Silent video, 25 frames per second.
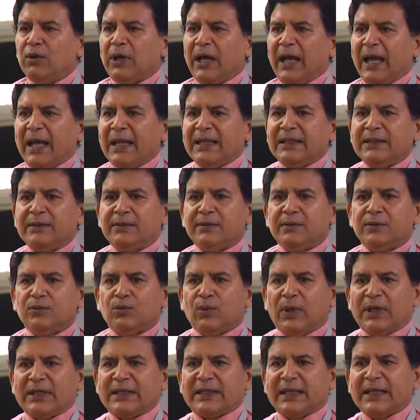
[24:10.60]
And
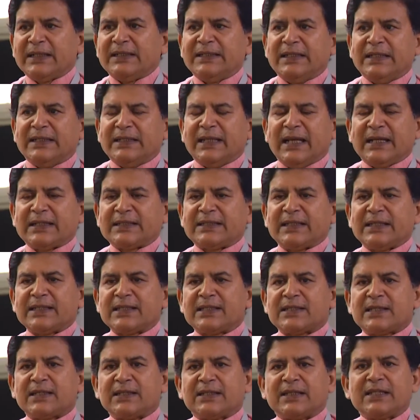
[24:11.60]
one can, in that
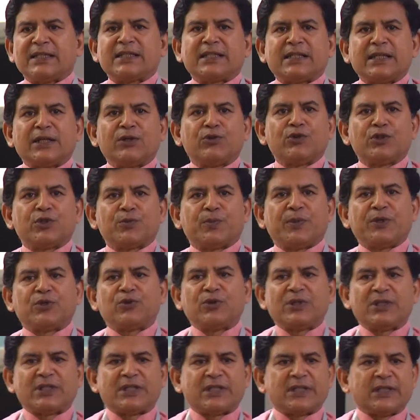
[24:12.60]
sense, distinguish
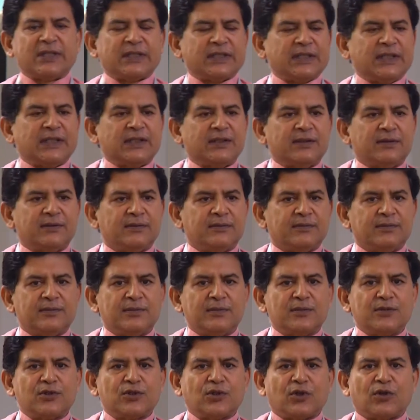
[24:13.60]
between
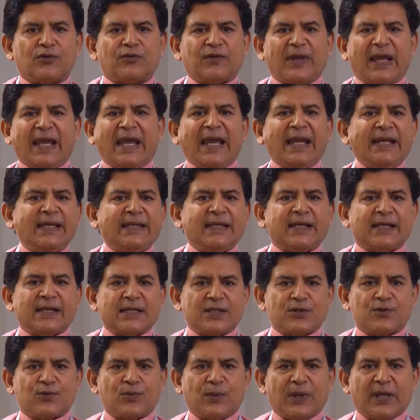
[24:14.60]
certain sort of
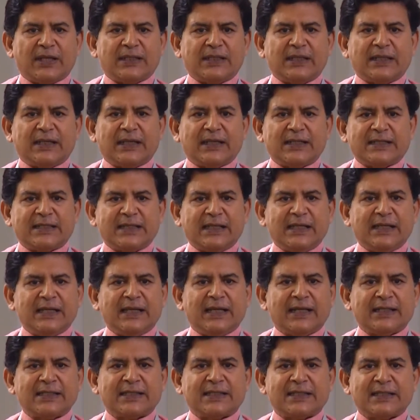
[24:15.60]
areas where the
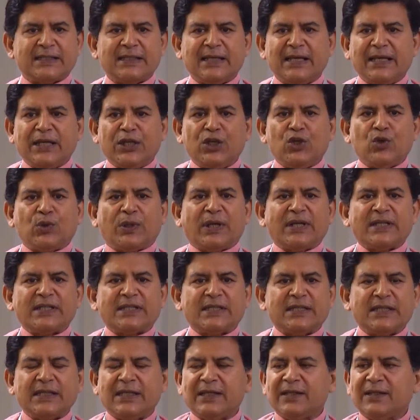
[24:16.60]
resilience, you can
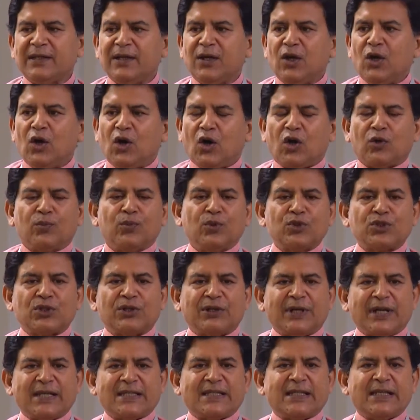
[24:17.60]
see almost
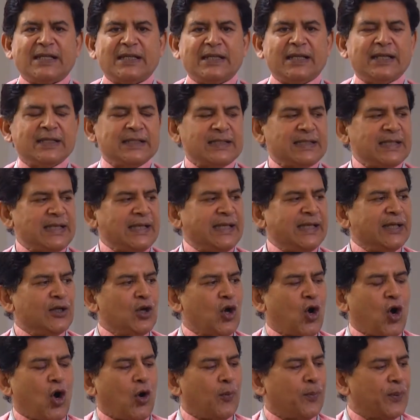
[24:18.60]
resilience in
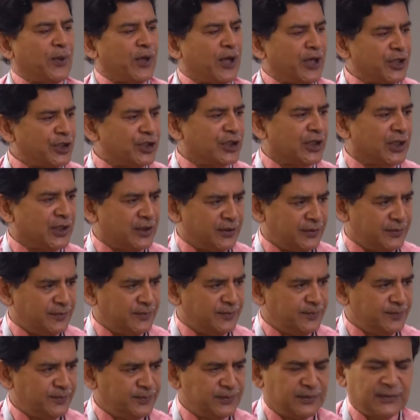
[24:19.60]
operation.
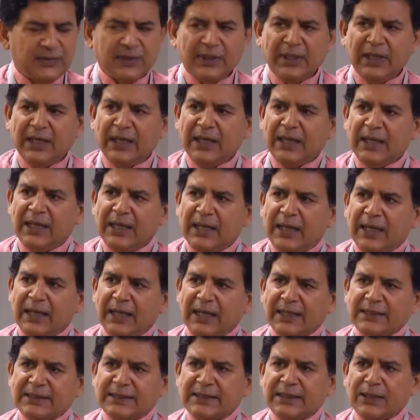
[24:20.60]

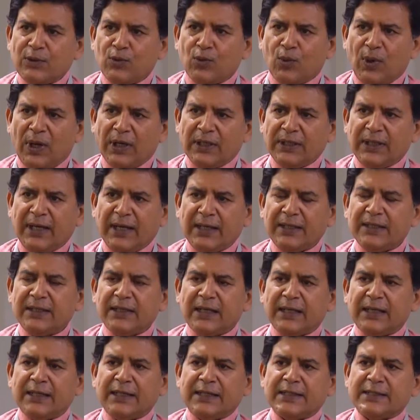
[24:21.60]
Let's say one area
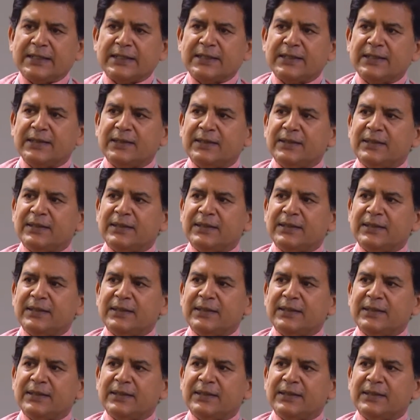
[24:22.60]
is